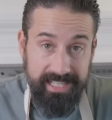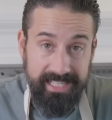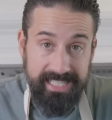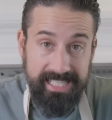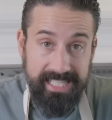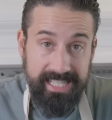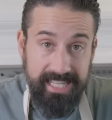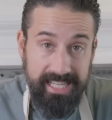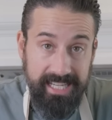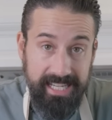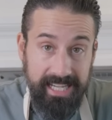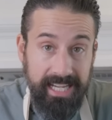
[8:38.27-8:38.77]

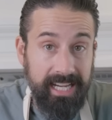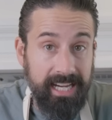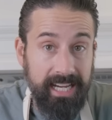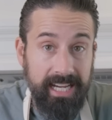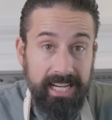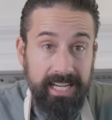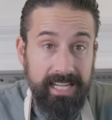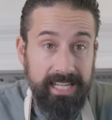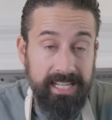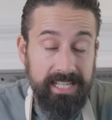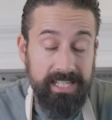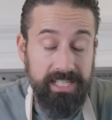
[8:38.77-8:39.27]
this thing
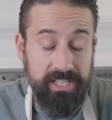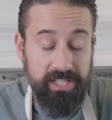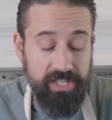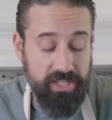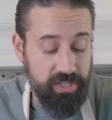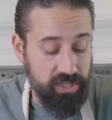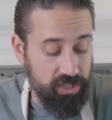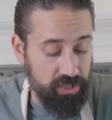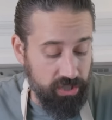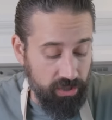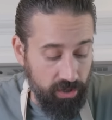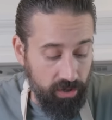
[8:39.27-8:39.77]
is
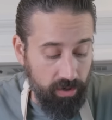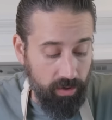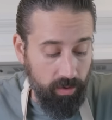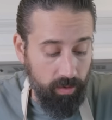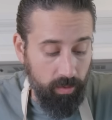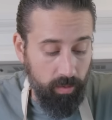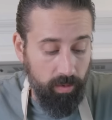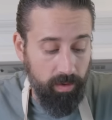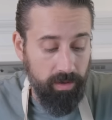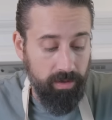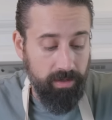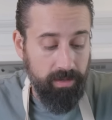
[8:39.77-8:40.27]

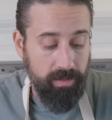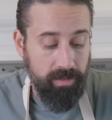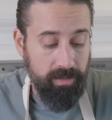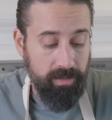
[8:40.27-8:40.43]
so